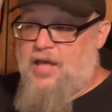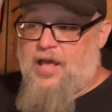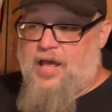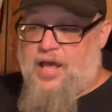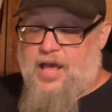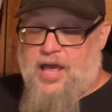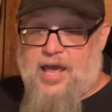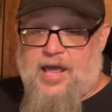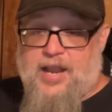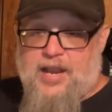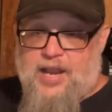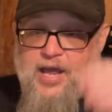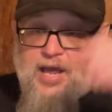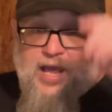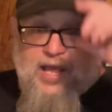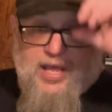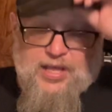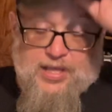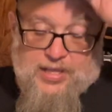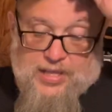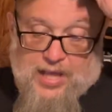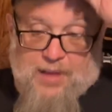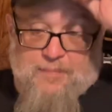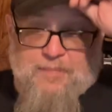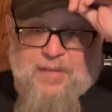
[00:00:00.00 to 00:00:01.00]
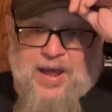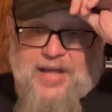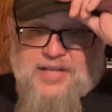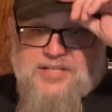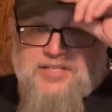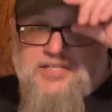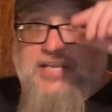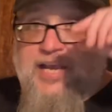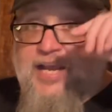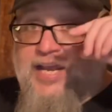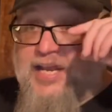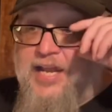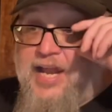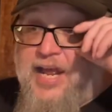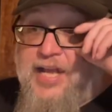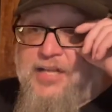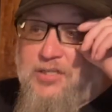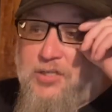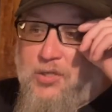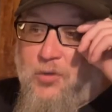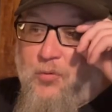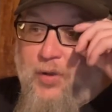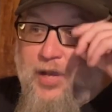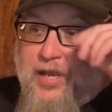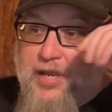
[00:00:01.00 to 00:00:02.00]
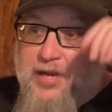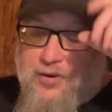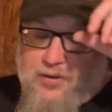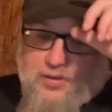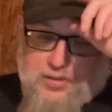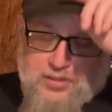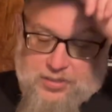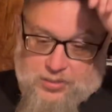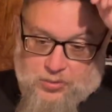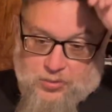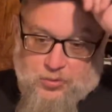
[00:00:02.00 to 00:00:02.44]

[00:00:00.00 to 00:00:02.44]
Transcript: And I'm not saying that's the way to